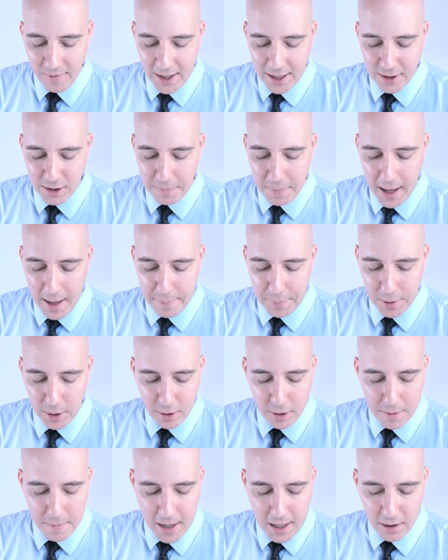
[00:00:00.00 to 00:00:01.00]
that is
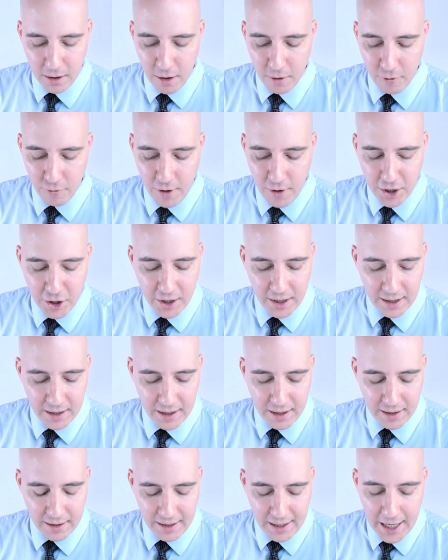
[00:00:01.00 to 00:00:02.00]
popular among
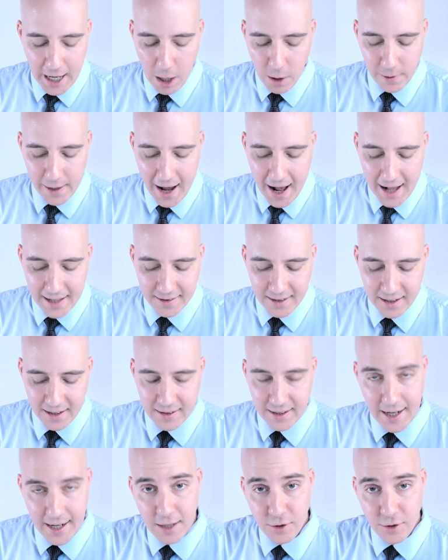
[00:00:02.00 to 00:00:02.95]
Russian neo-Nazis.